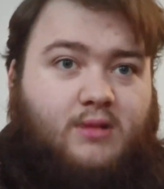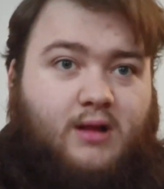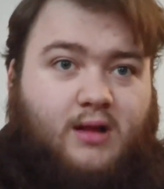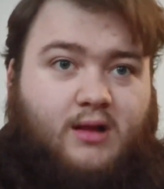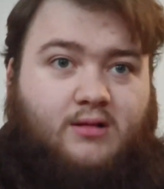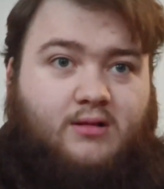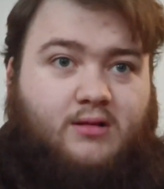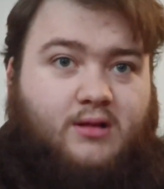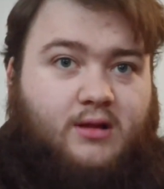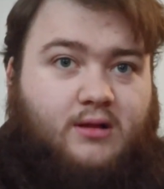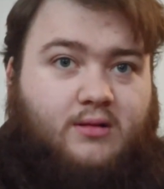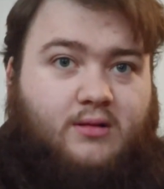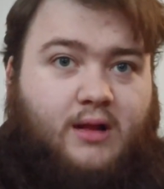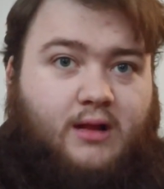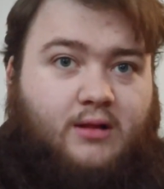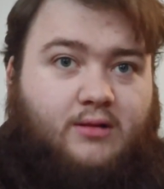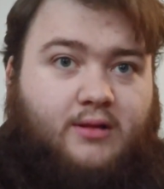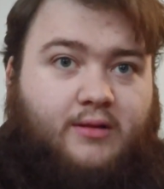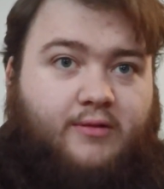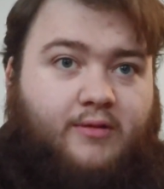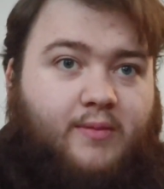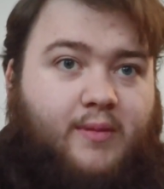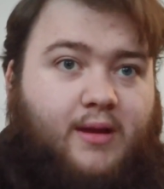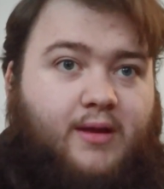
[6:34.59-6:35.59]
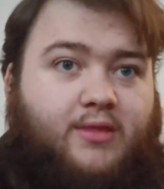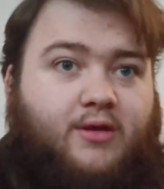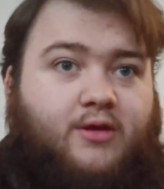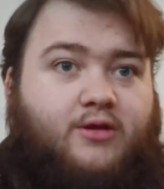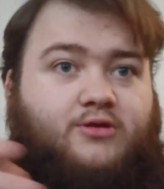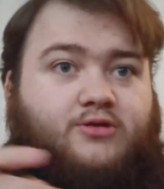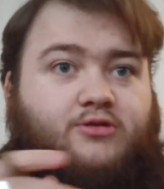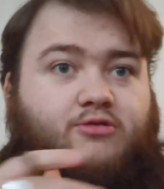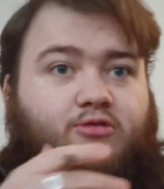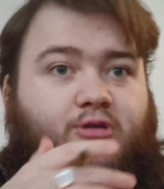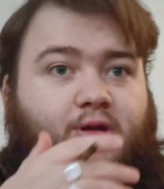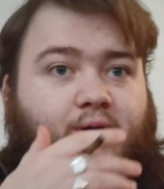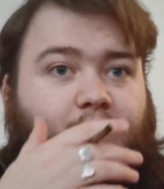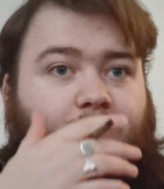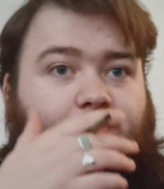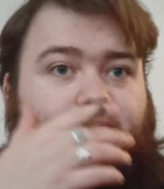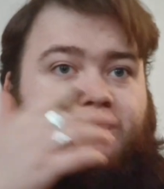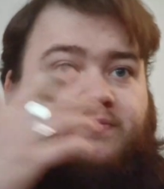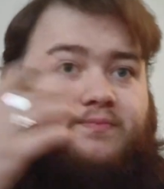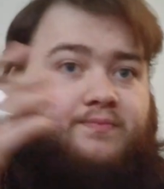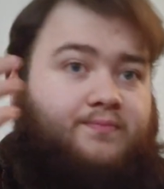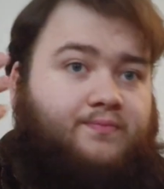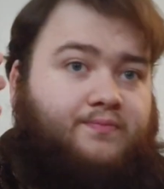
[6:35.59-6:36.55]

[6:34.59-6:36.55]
and I'll give you my thoughts throughout.